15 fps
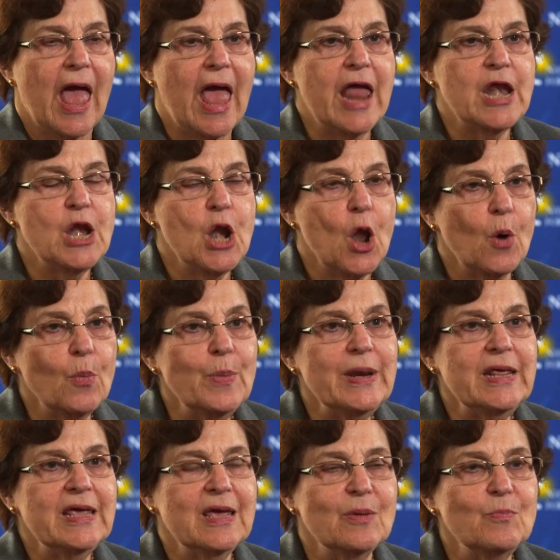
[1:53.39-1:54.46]
and
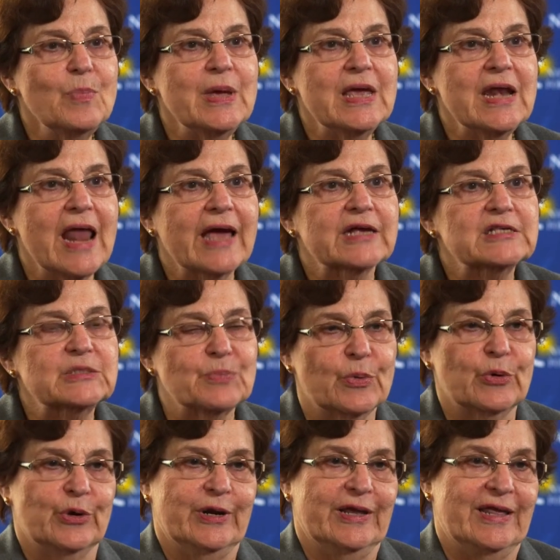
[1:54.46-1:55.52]
nobody can be an
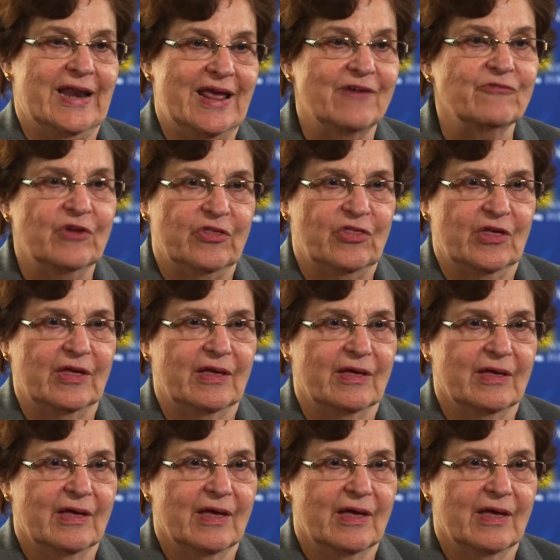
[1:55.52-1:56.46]
expert in everything.